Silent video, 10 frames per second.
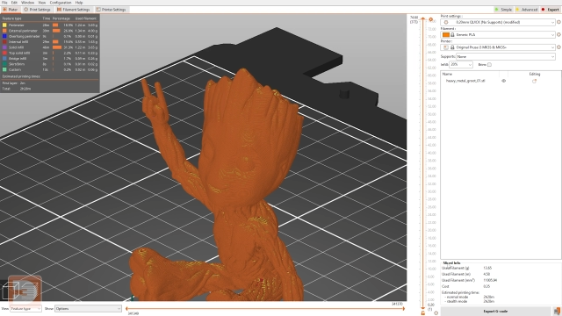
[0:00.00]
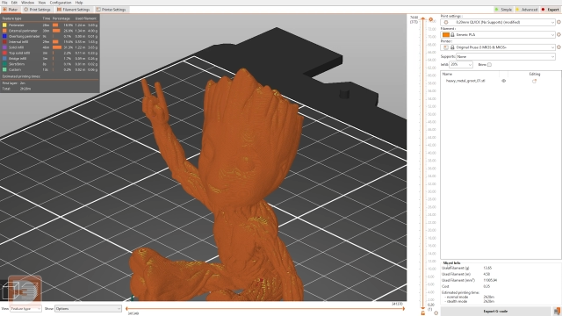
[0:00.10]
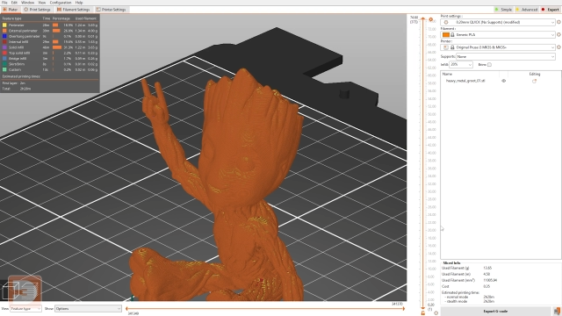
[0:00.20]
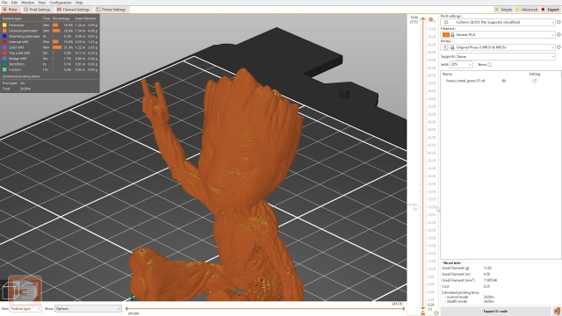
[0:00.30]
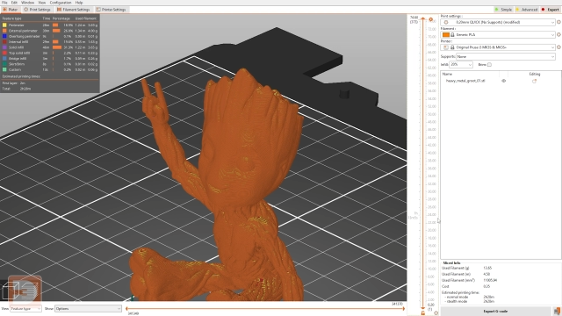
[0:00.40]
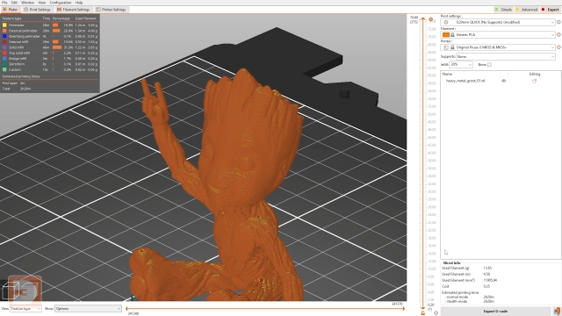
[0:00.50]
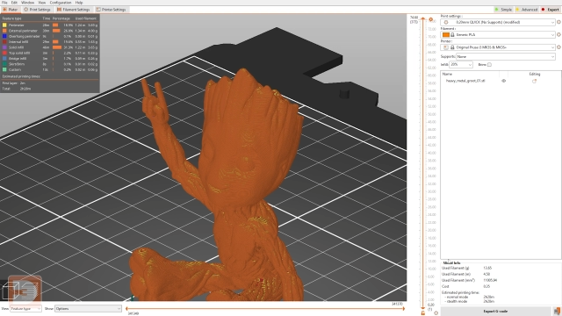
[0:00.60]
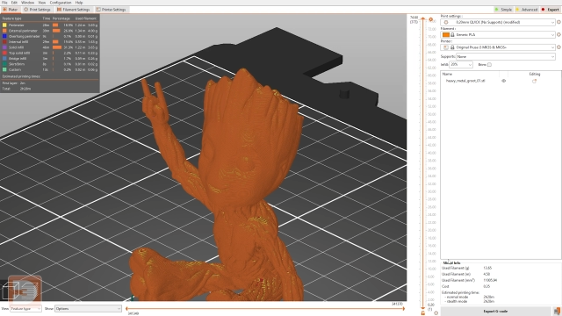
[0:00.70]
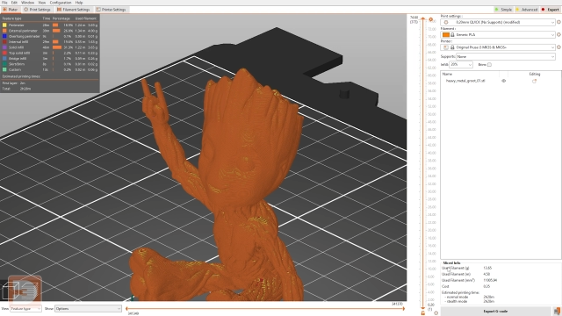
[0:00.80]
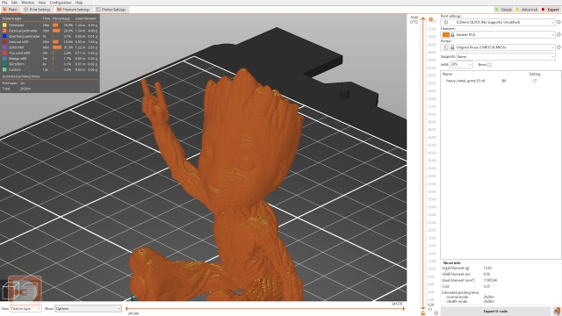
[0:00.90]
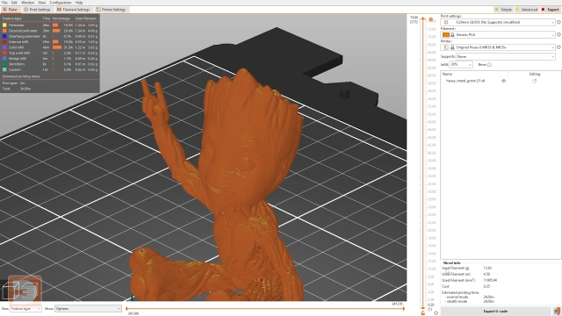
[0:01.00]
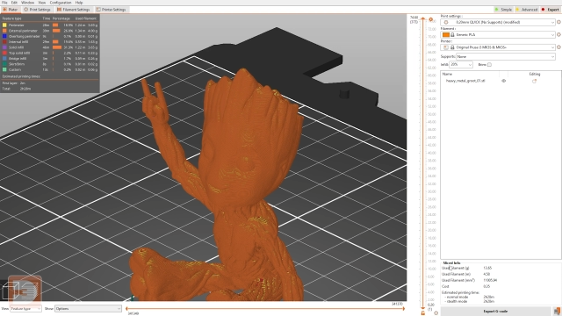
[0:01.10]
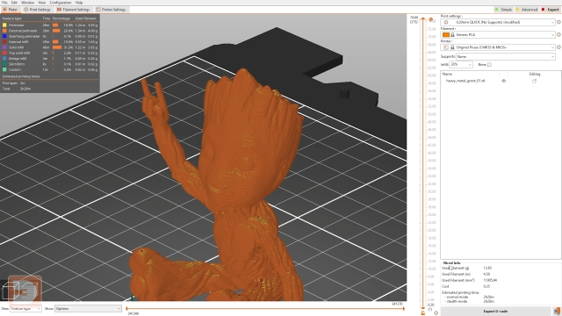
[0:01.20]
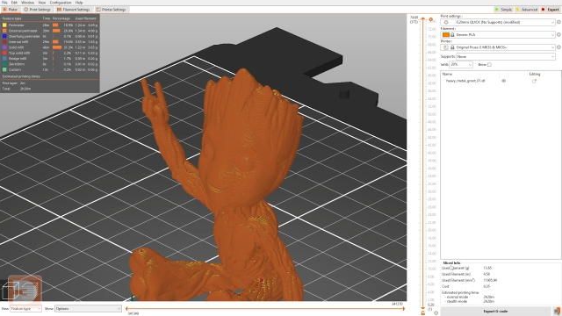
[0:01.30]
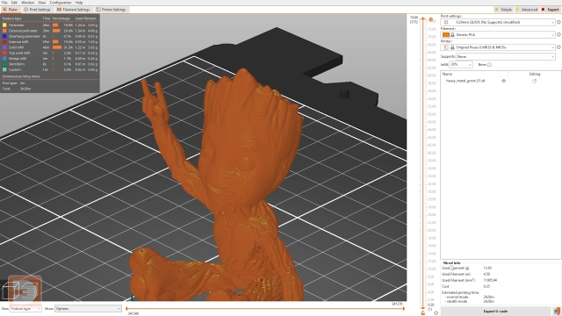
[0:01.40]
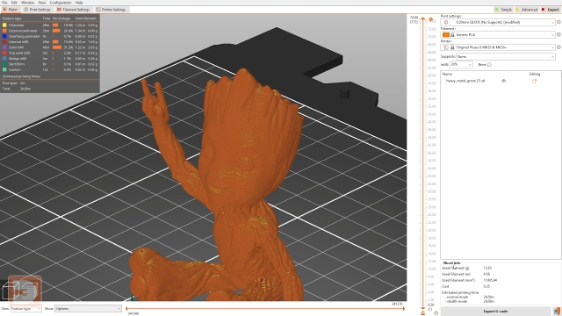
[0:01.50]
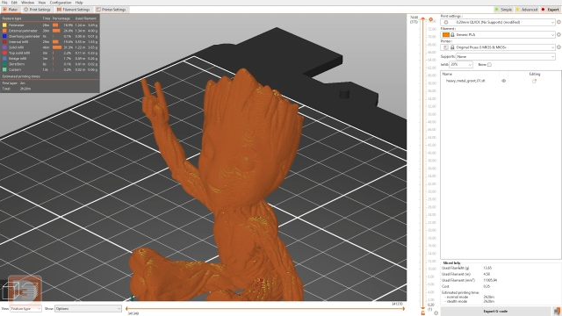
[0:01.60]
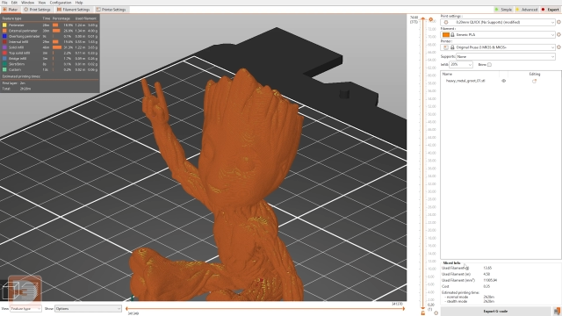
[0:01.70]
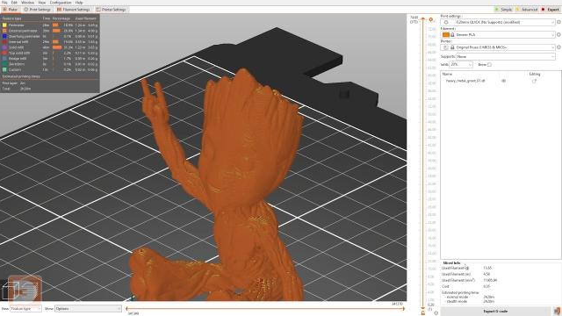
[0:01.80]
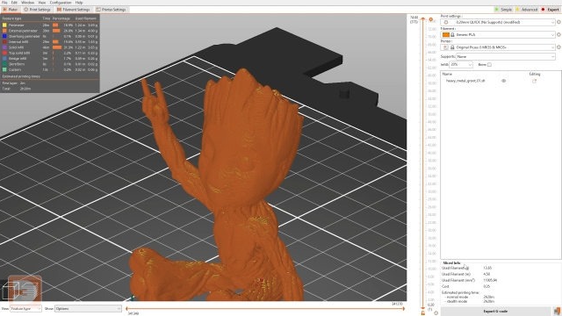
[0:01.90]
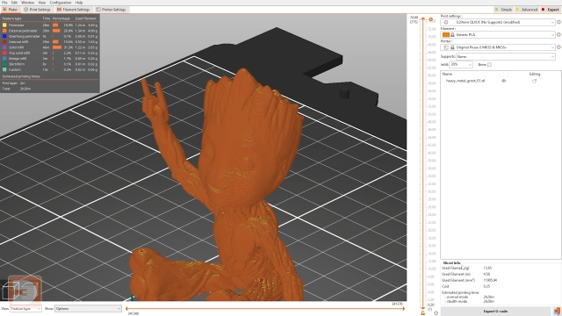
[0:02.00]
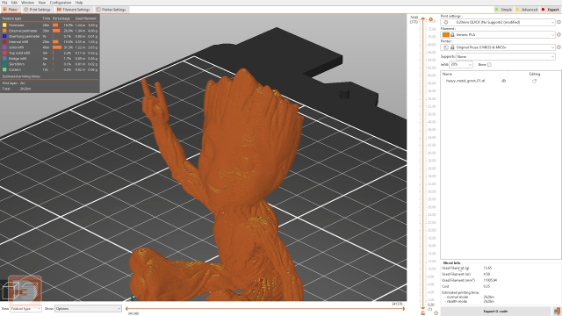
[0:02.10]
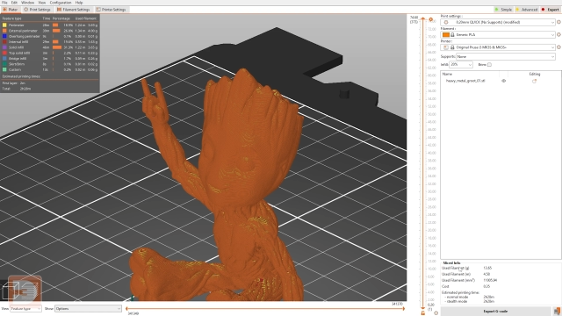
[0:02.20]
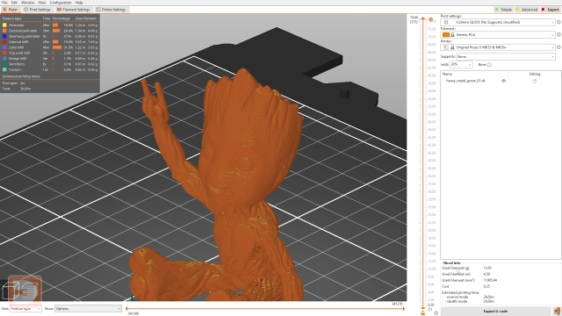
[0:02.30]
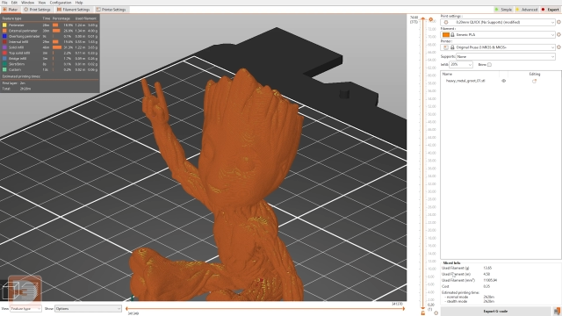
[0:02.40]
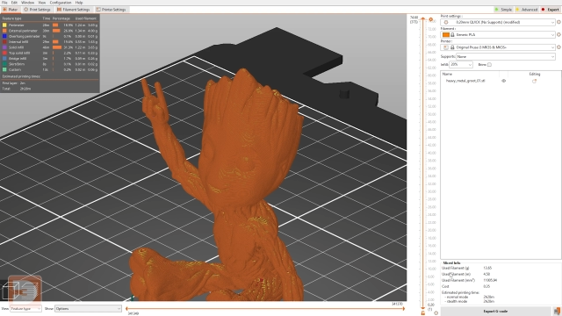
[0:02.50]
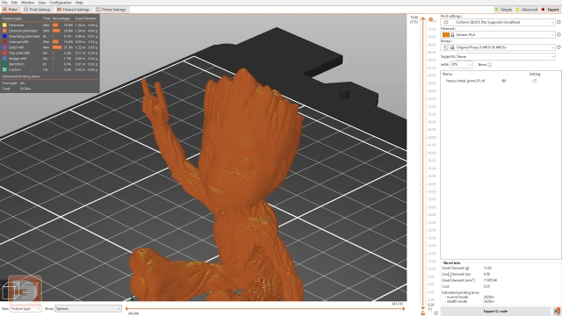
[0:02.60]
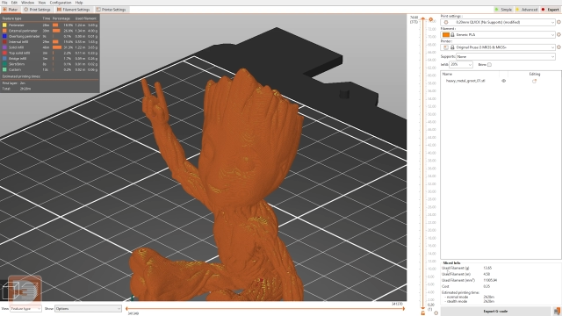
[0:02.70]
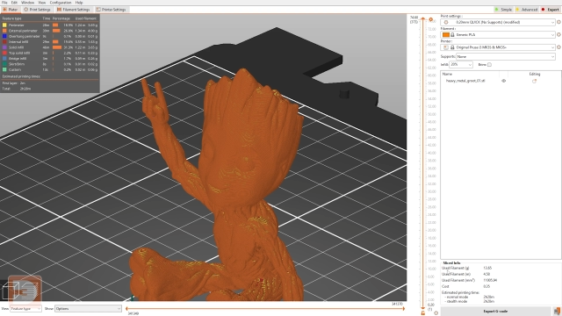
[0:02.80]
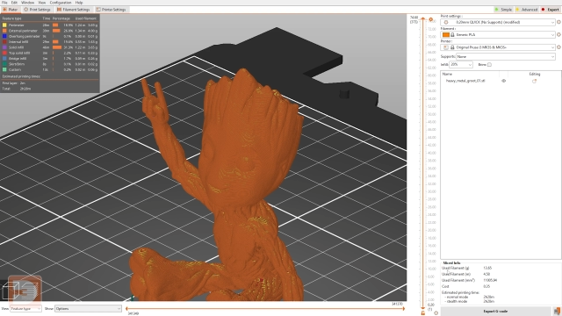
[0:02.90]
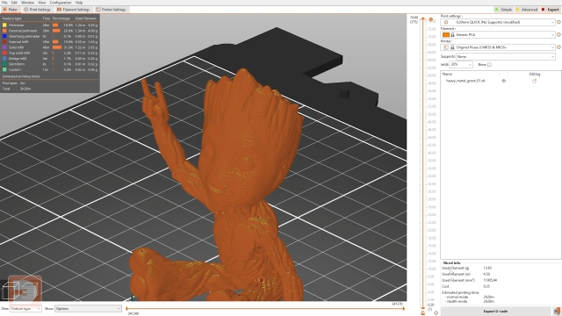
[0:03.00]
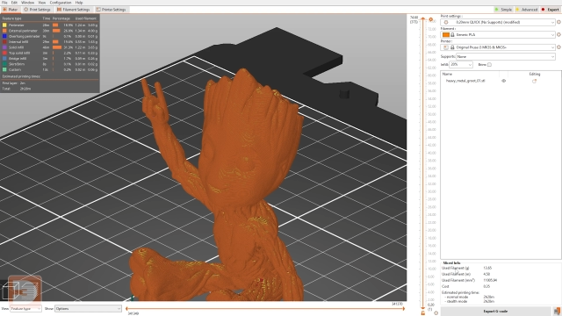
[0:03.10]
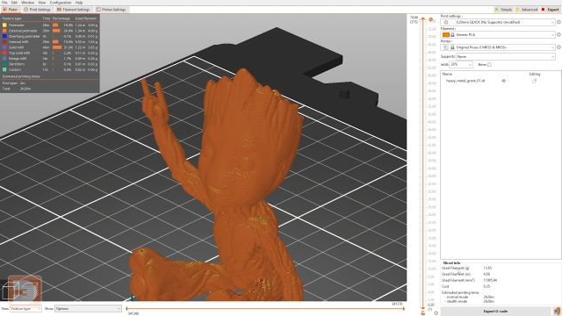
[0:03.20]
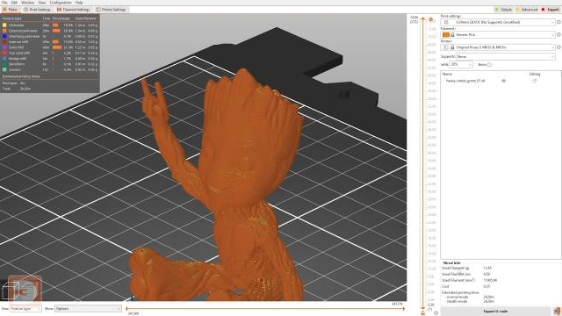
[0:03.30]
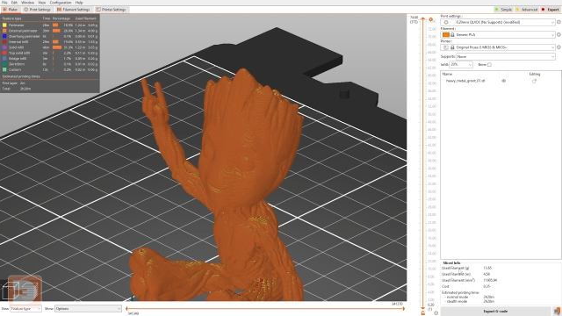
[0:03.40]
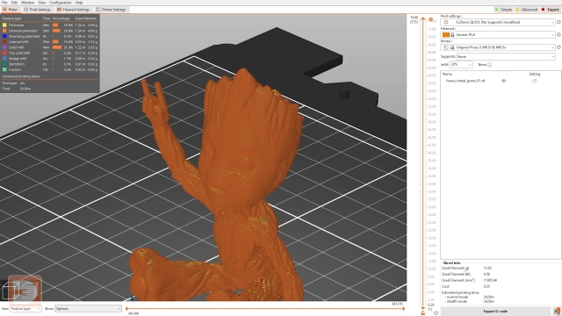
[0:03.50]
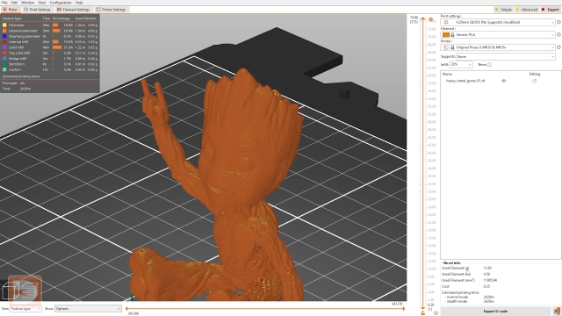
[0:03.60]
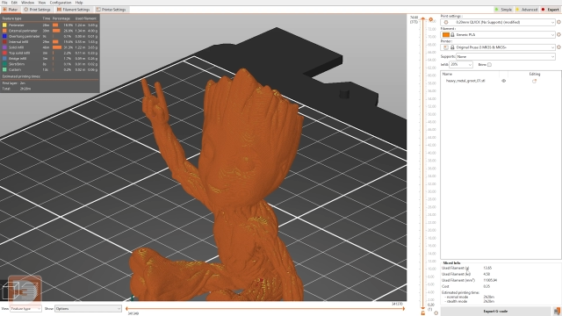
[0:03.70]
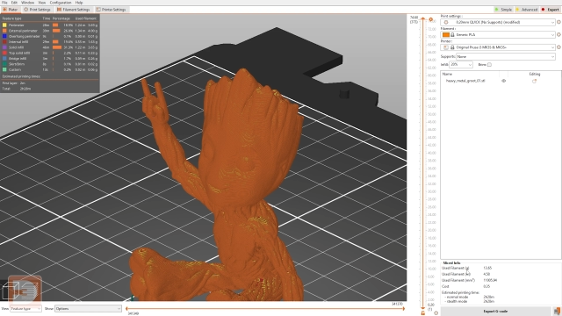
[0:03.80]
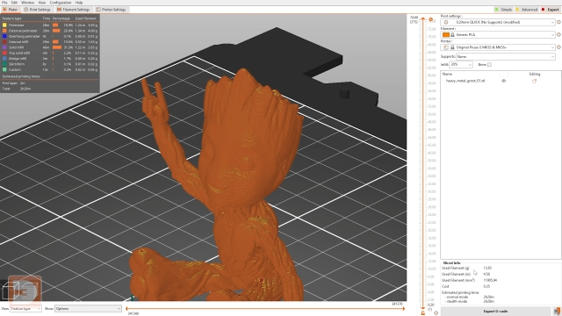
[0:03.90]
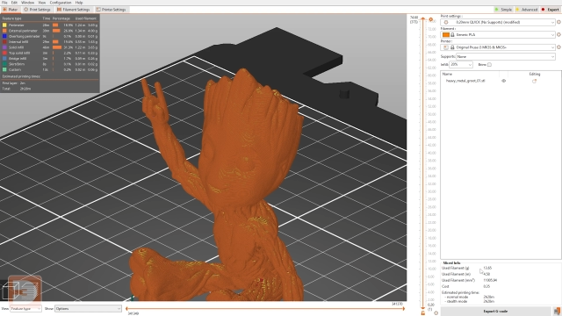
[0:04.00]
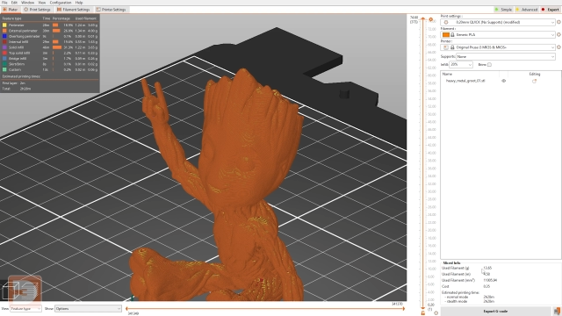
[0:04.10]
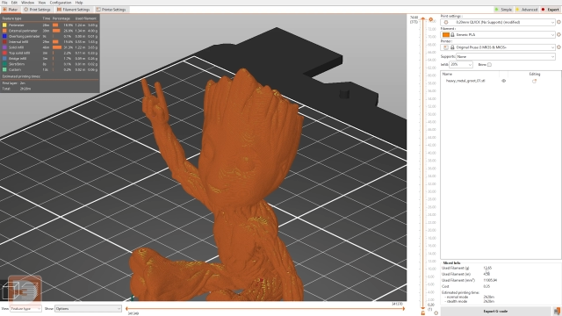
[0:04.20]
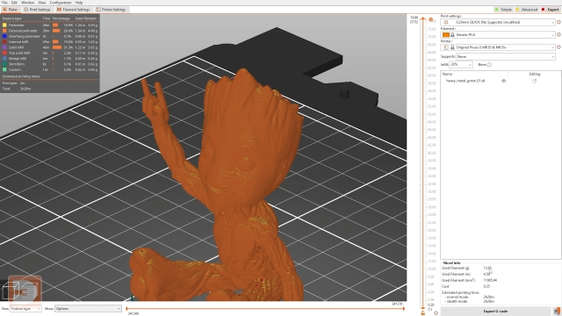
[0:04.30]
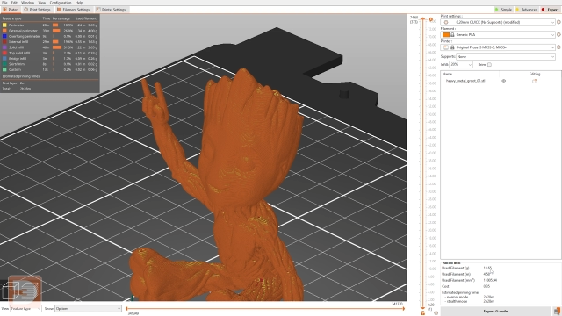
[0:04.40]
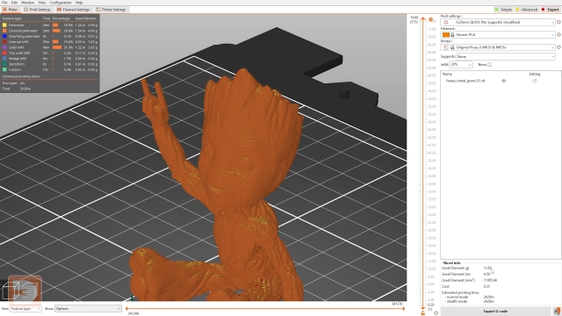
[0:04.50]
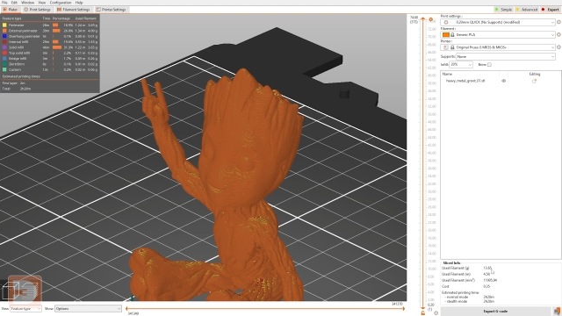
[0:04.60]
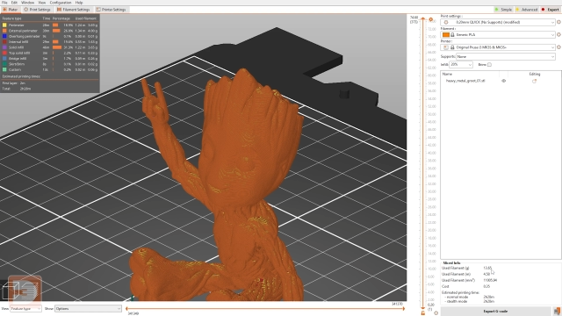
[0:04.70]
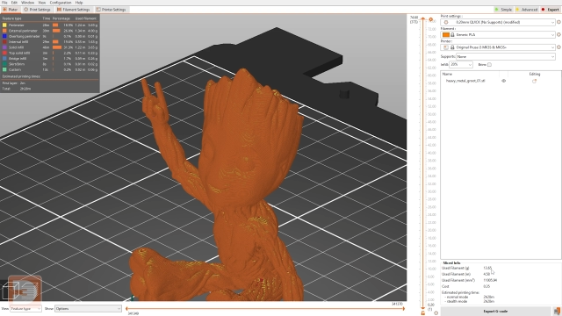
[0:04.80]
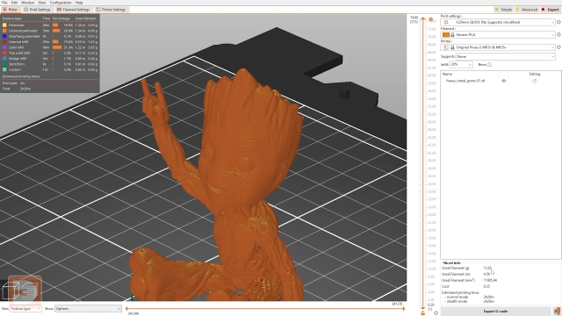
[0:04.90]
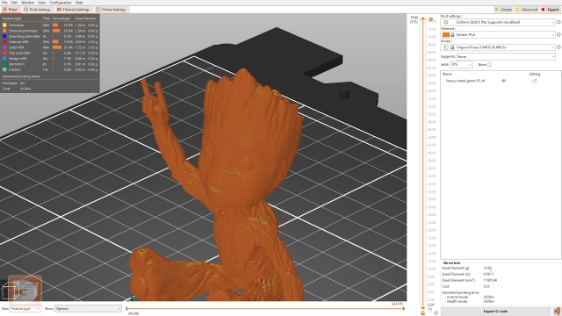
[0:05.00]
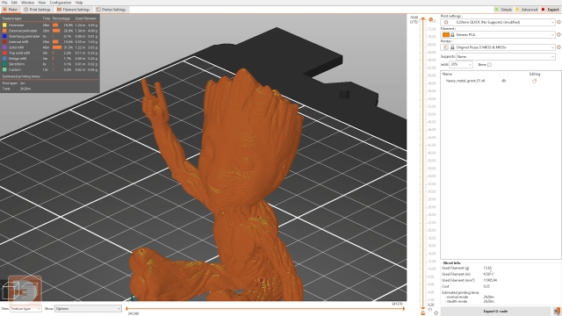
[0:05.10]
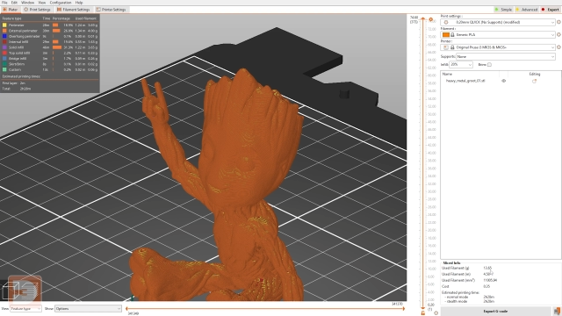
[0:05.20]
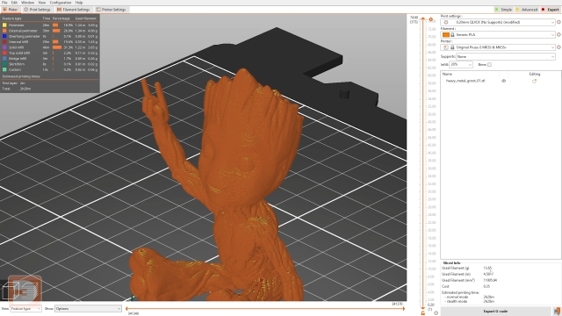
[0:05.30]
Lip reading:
Nobody's mouth can be seen.